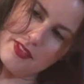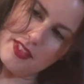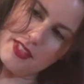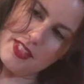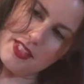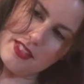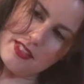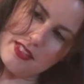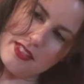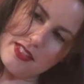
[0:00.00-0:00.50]

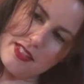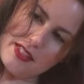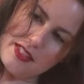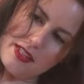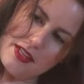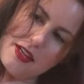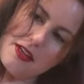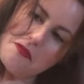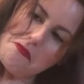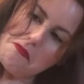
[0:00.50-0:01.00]
doesn't it?
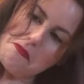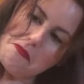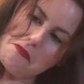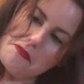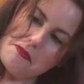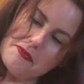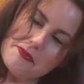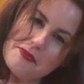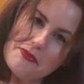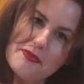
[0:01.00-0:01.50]

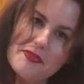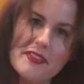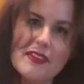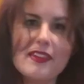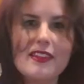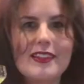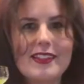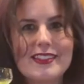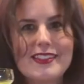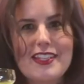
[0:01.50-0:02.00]

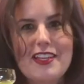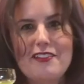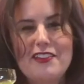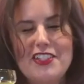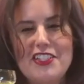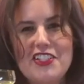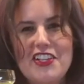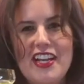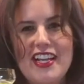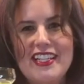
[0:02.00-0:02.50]
Let's give it a
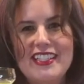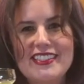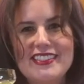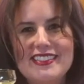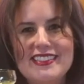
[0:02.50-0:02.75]
try.